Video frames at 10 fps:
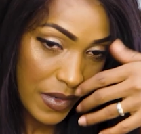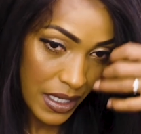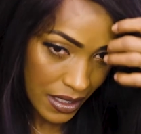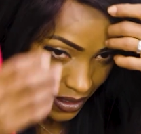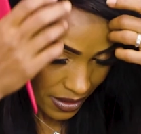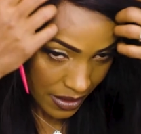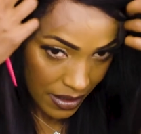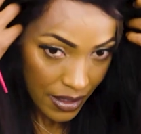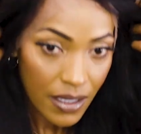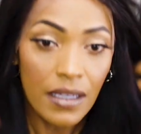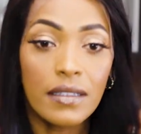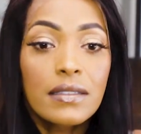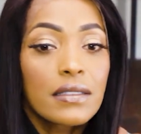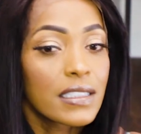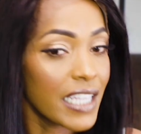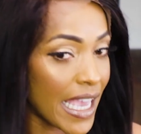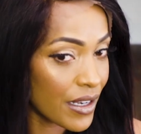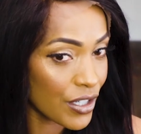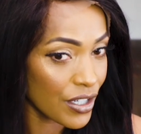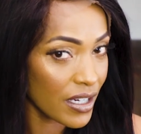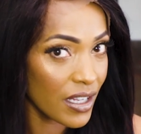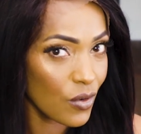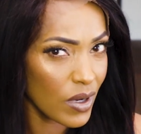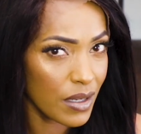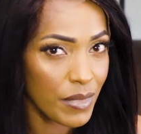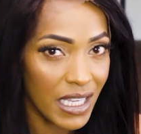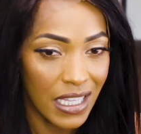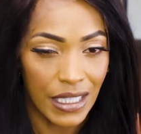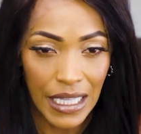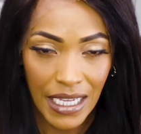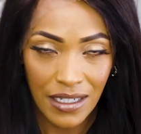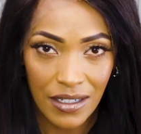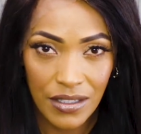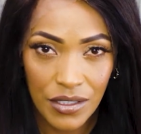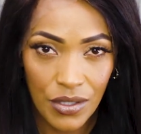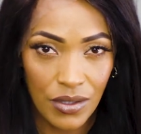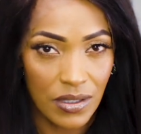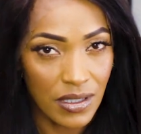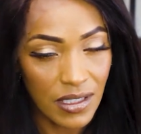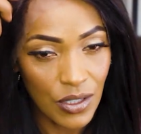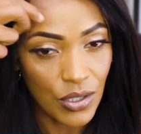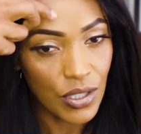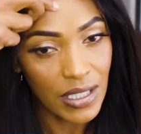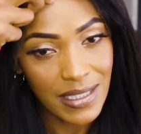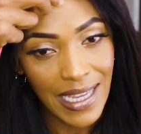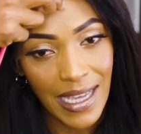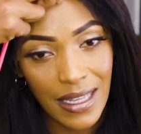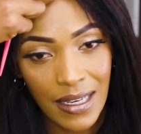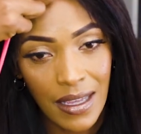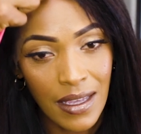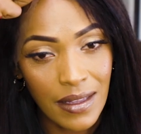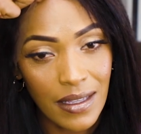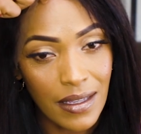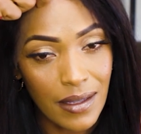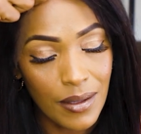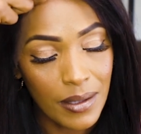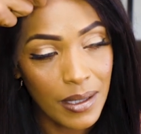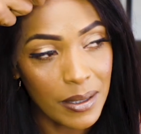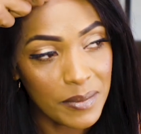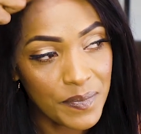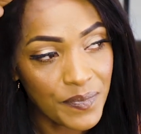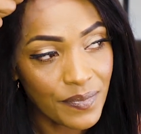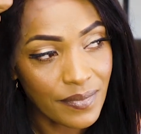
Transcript: make it tanner. I don't want to make it lighter. So, you know, you can tan the, um,